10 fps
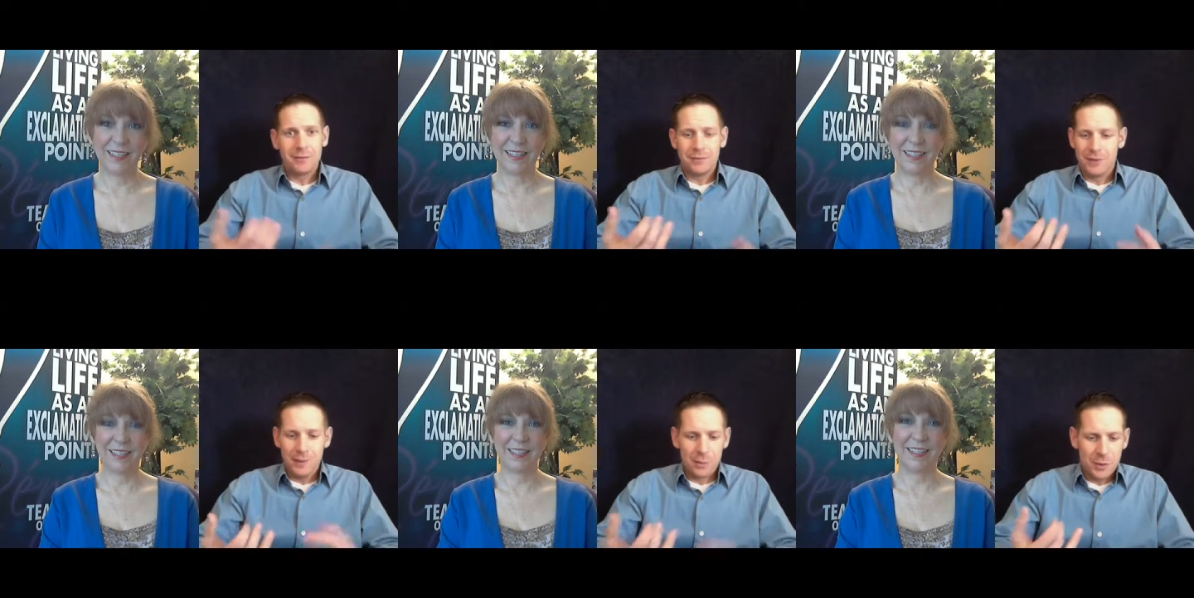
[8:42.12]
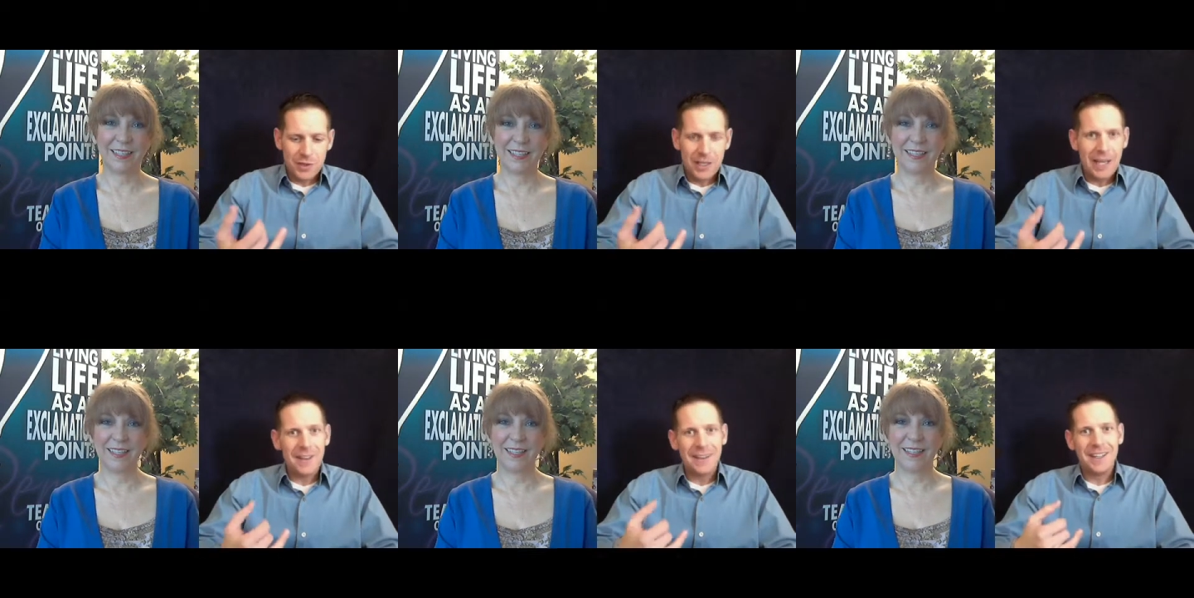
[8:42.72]
Speaker 1: you know
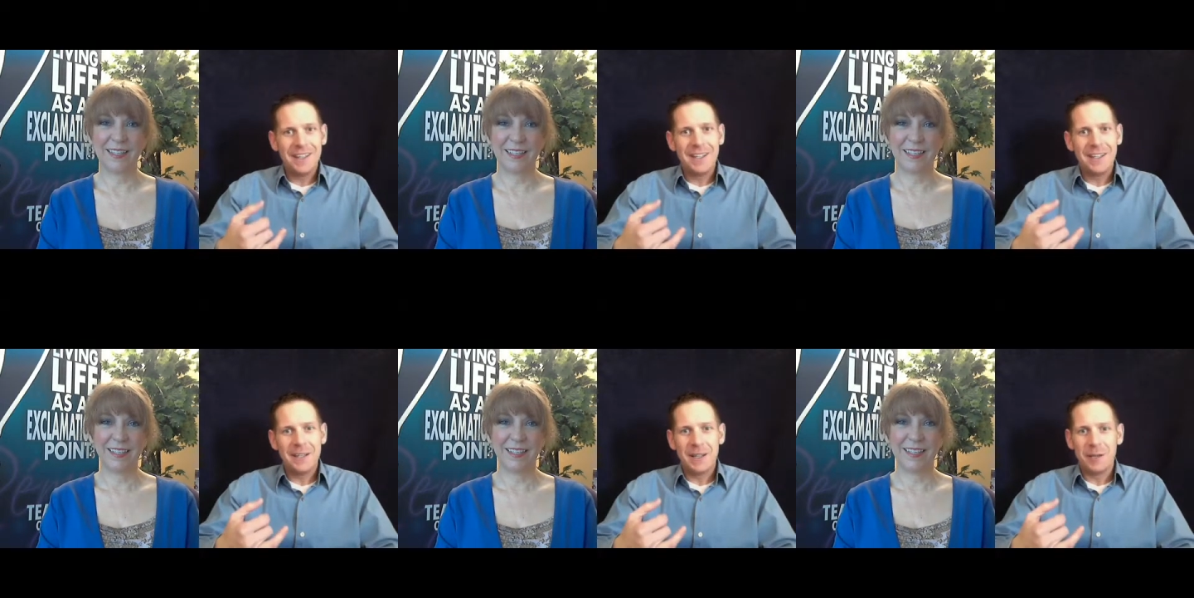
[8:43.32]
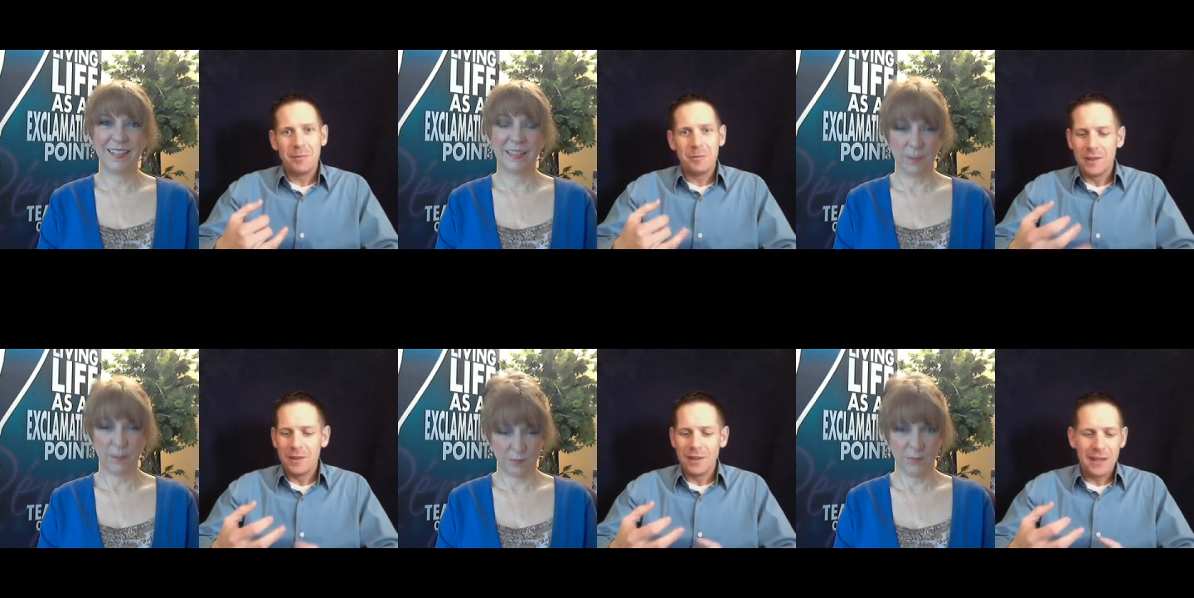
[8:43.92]
personality, um,
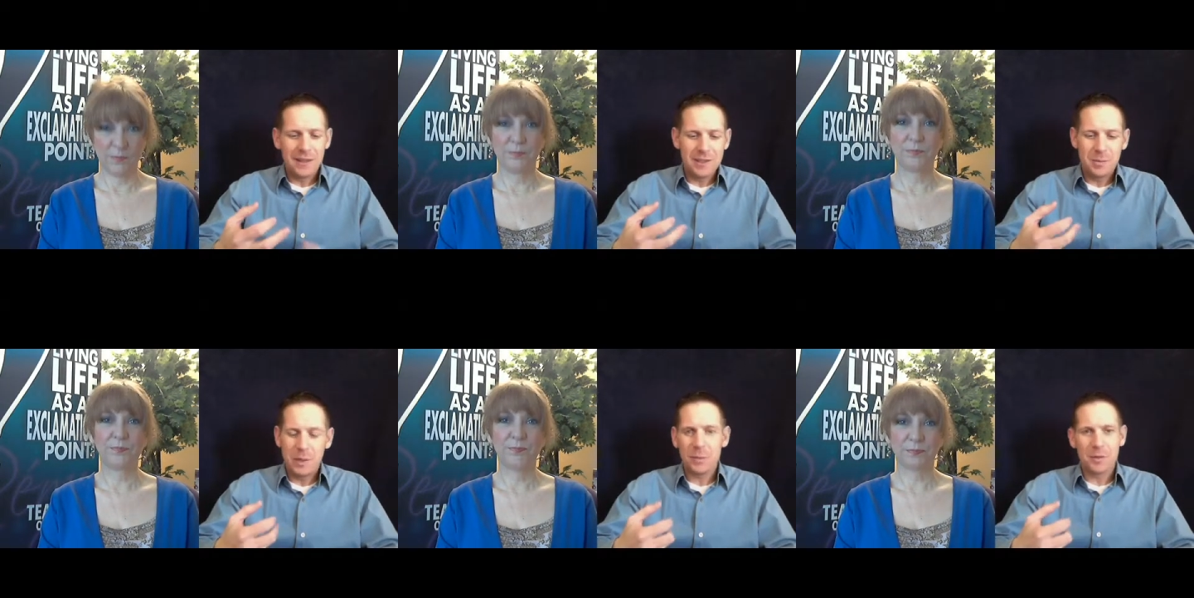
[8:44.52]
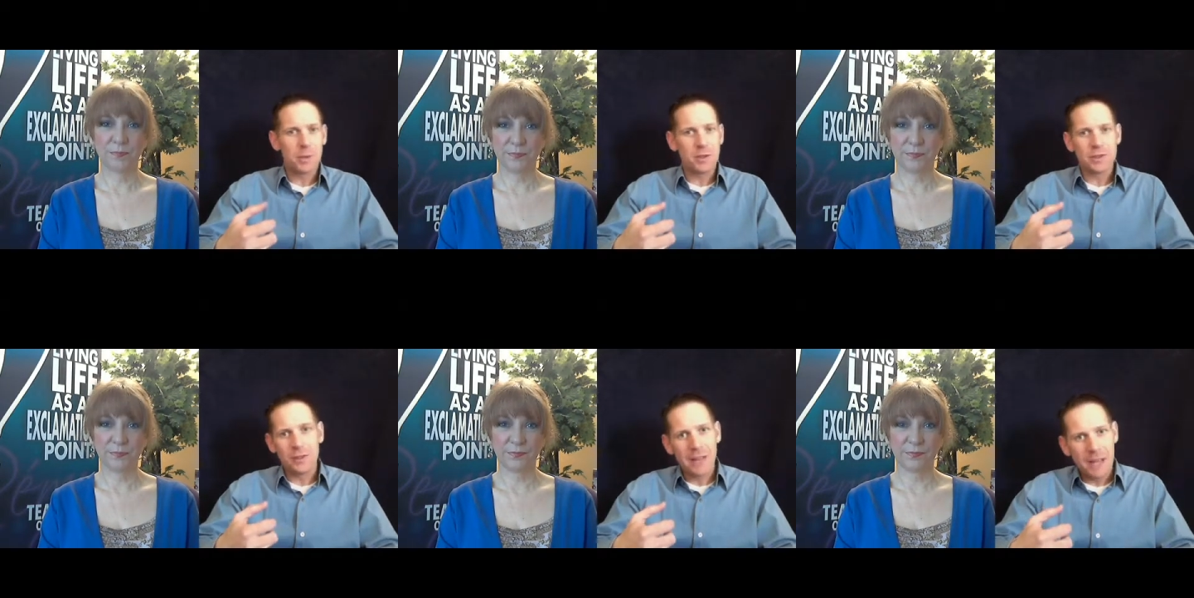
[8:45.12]
letting these people's
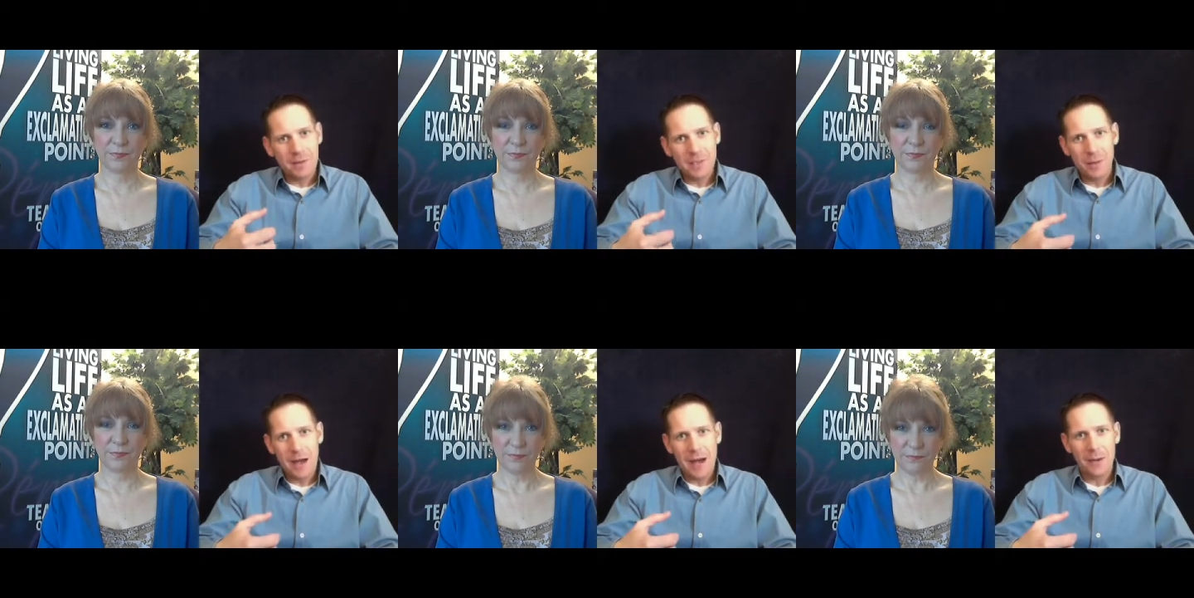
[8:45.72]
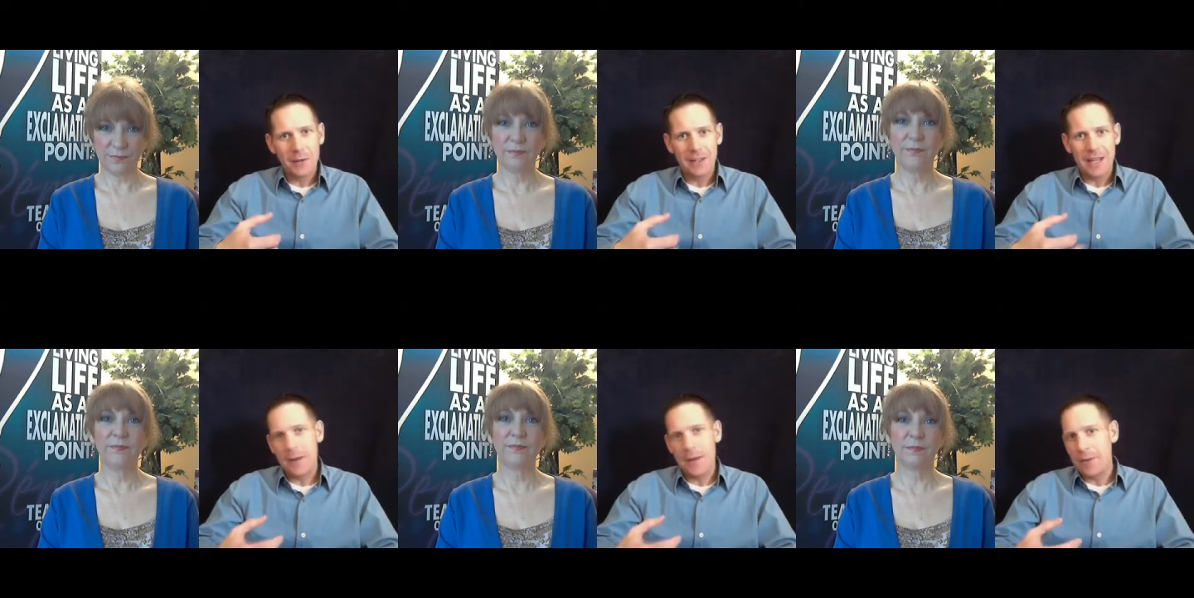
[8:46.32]
personal lives come out
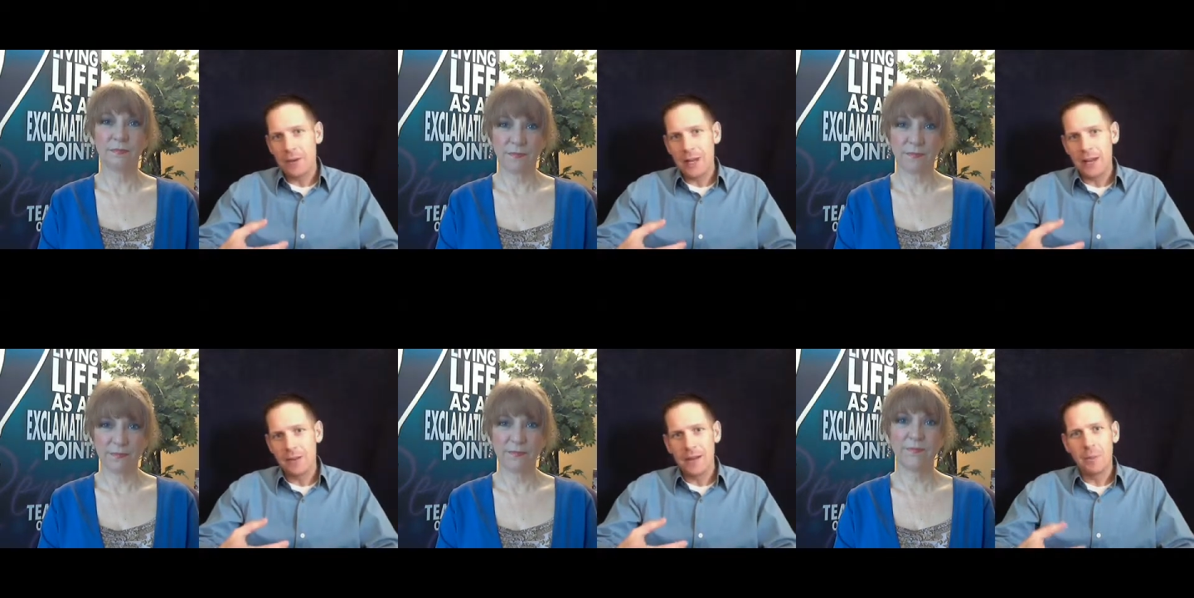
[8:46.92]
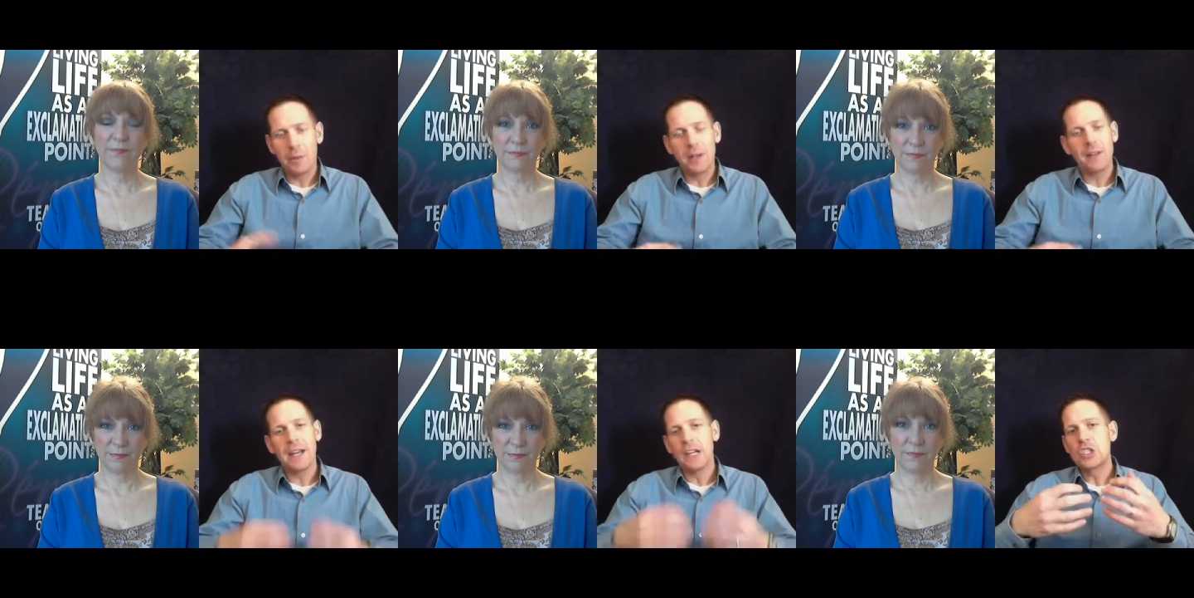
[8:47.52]
and how they would handle that. But
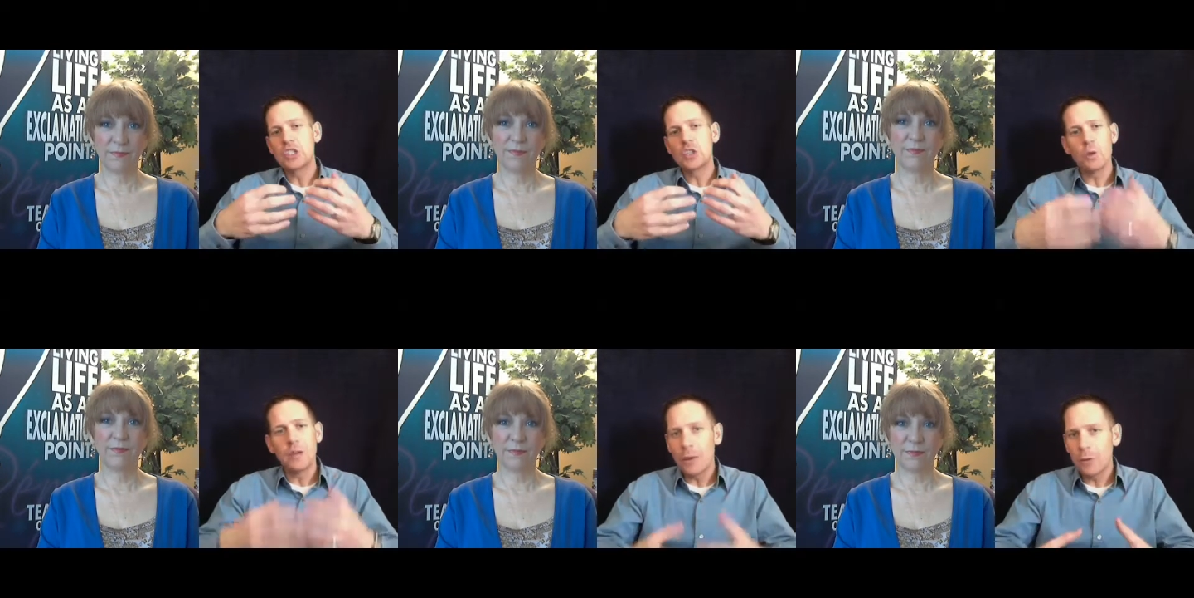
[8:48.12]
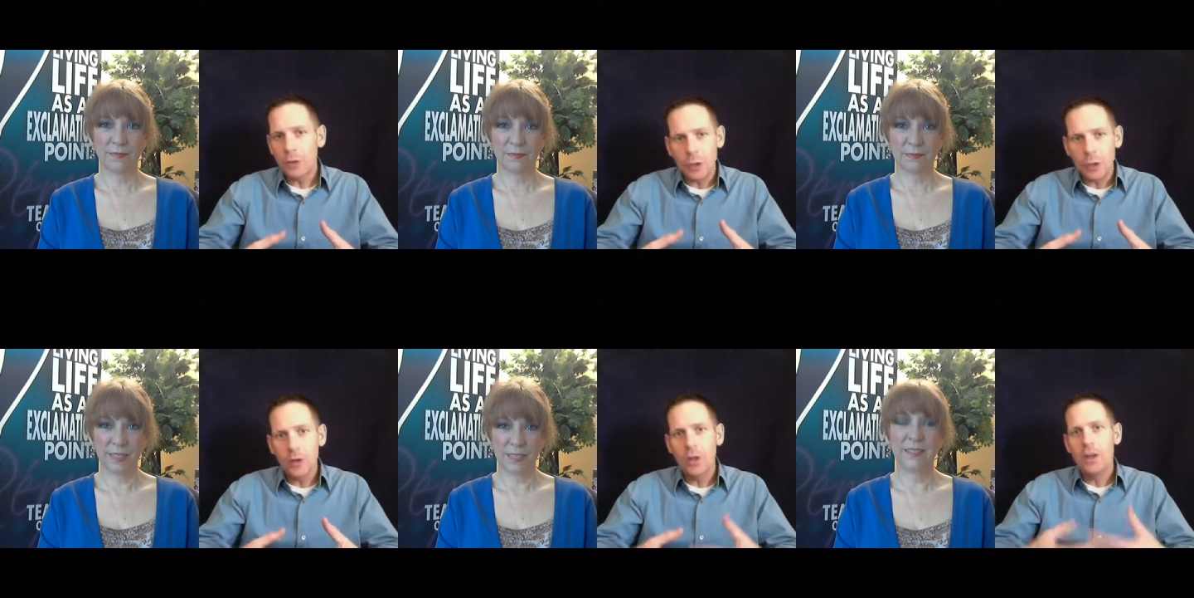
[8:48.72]
they're so down to
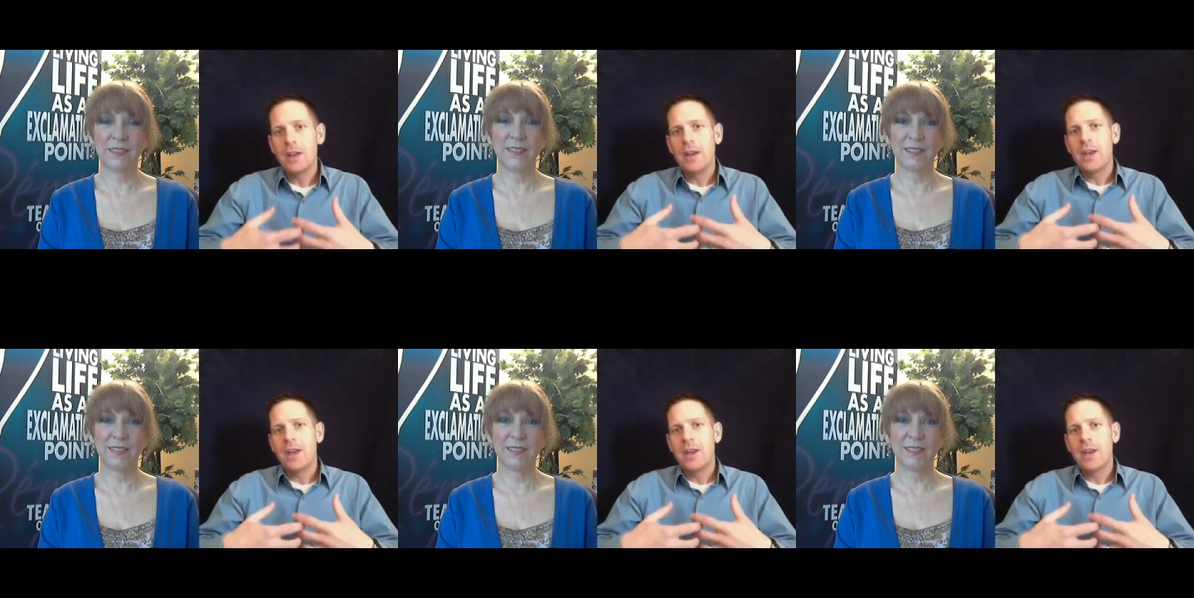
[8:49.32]
earth, yeah.